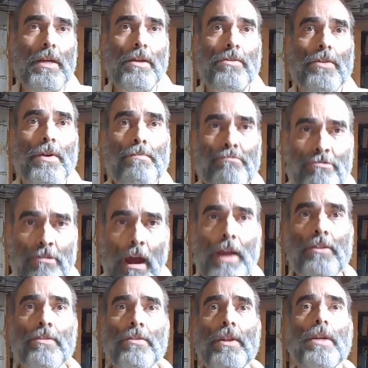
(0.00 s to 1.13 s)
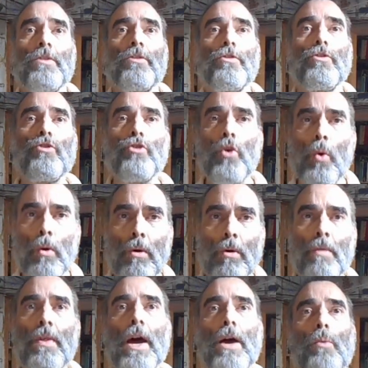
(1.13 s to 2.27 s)
is a priceless
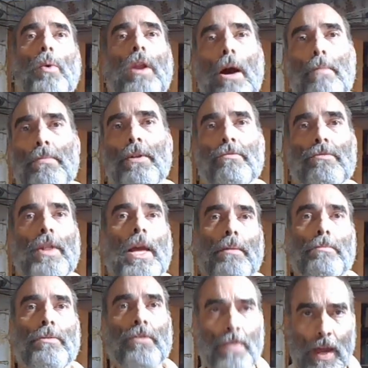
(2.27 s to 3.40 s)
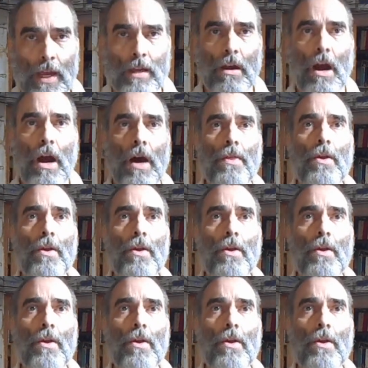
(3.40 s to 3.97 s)
jewel that went up in flames. Thank God